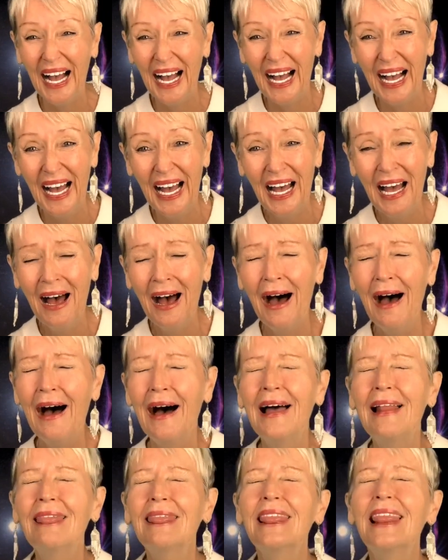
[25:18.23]

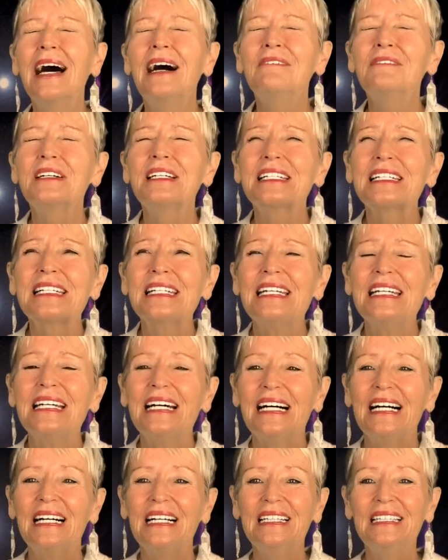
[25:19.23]
I love it
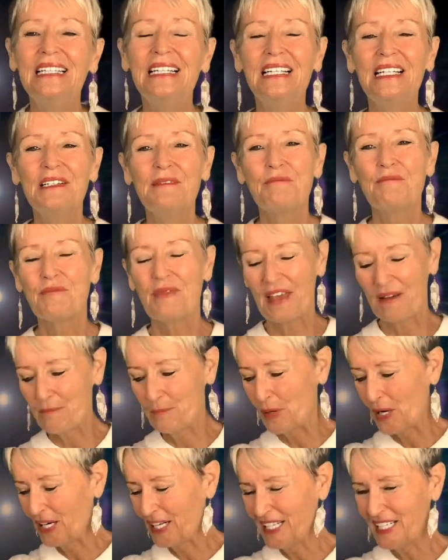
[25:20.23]
here. Their
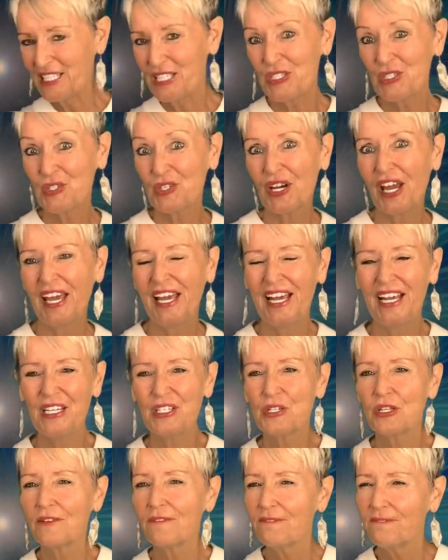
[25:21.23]
bodies
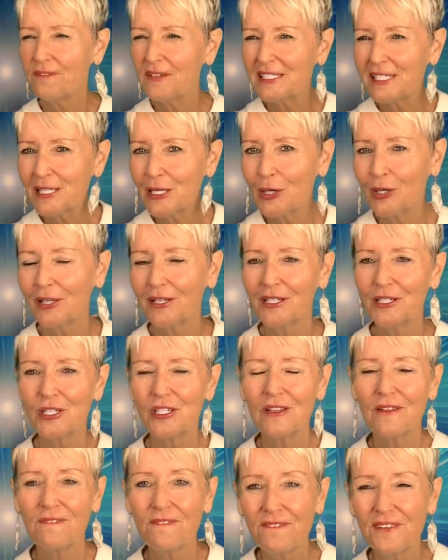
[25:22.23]
change, the physiology,
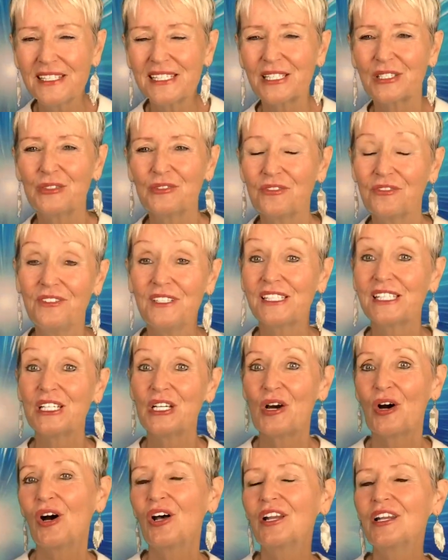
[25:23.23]
the physical
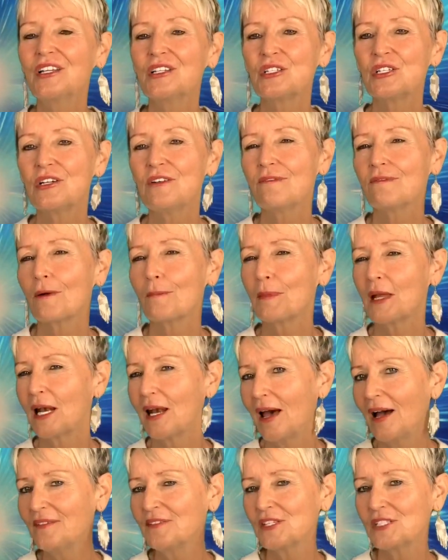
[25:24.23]
physiology from the
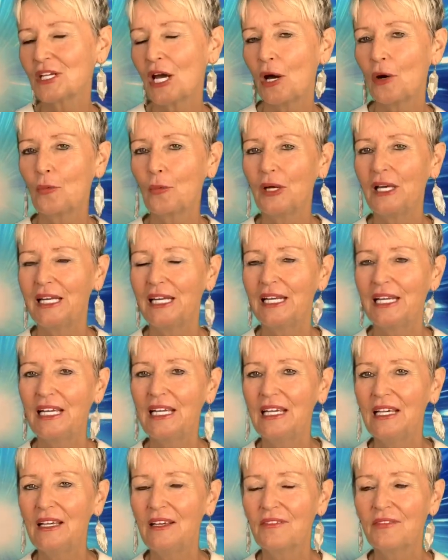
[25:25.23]
lifestyle we
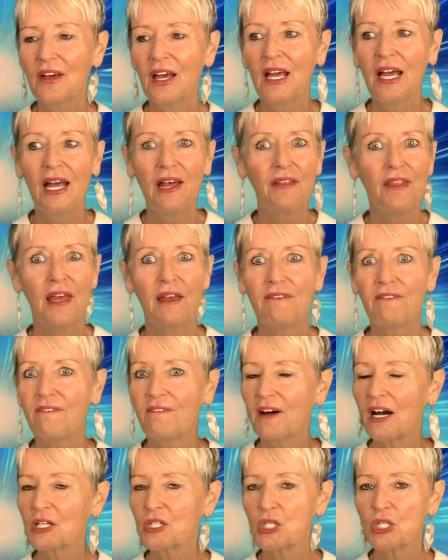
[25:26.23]
live, they're
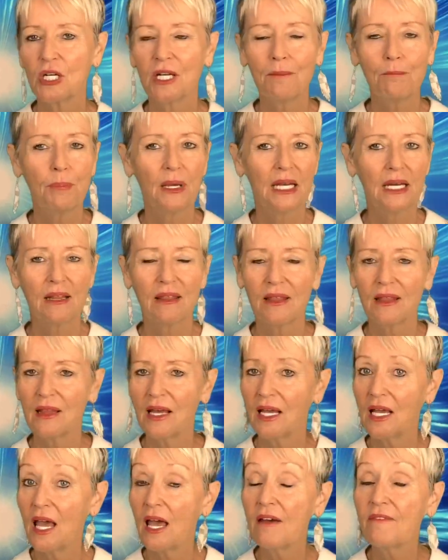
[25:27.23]
functioning better than
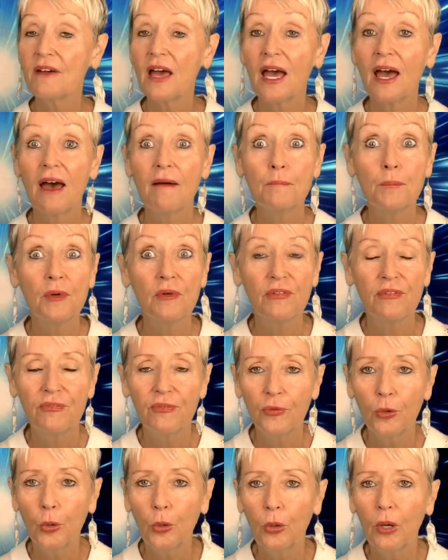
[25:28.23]
they ever have
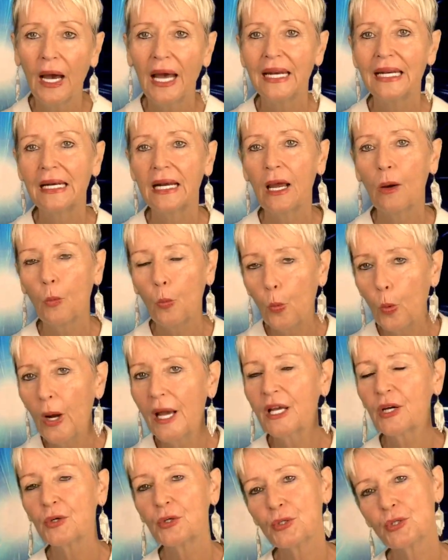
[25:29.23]
before. And we're
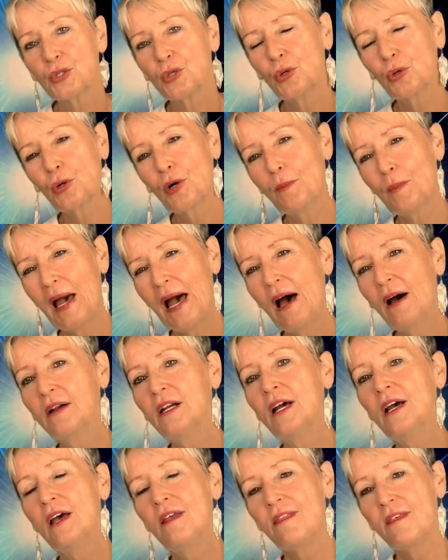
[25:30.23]
going to talk about
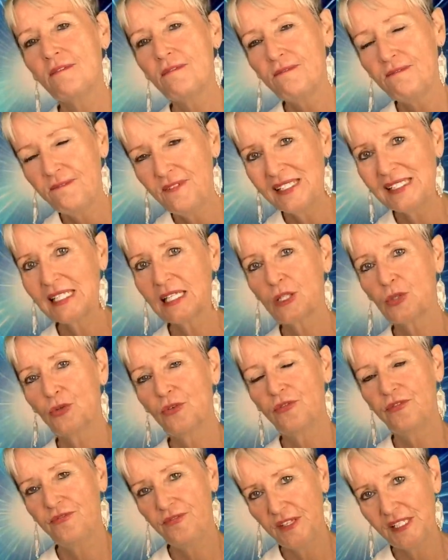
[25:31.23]
the physical
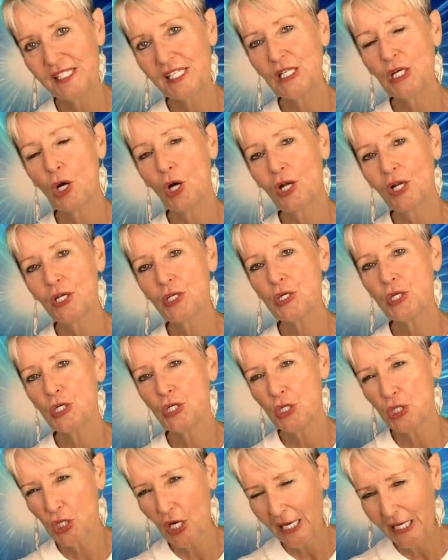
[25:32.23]
physiology
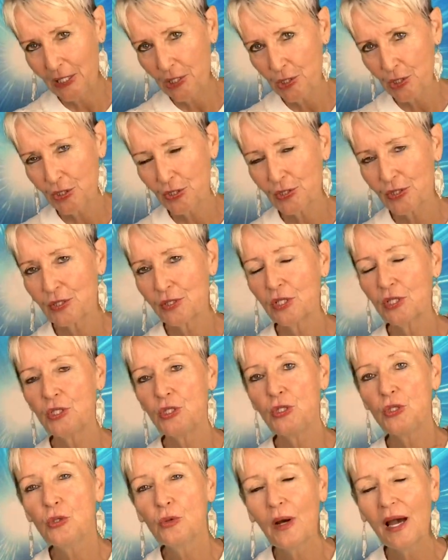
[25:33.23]
changes that
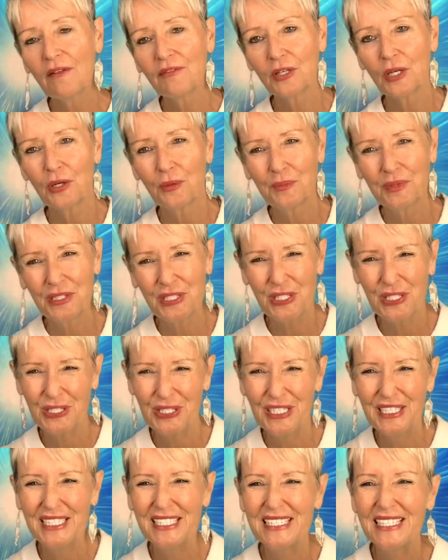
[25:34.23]
you have an
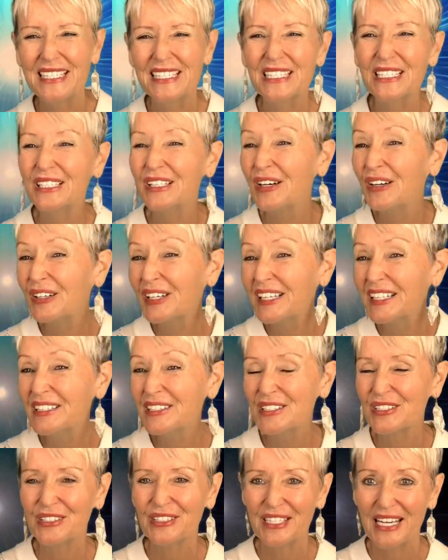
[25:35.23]
opportunity to lock
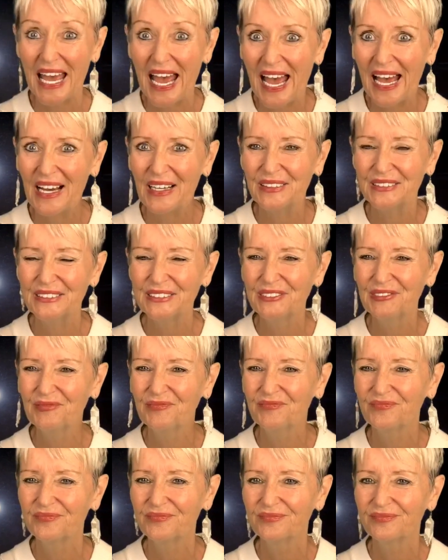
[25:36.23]
into now
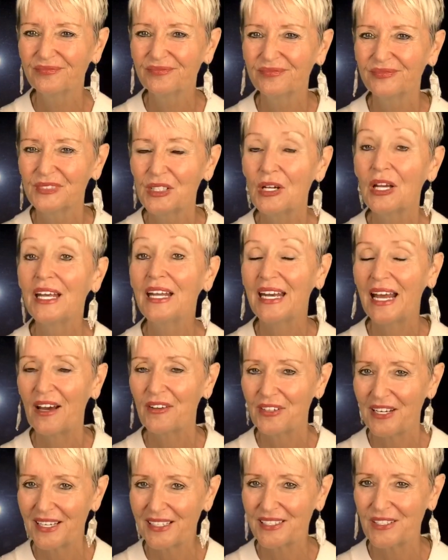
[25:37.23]
in our
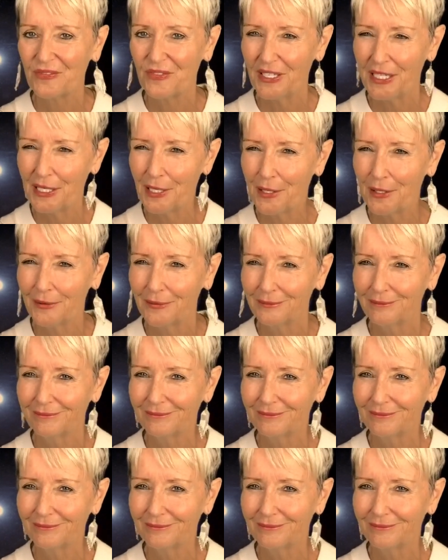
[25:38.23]
next video.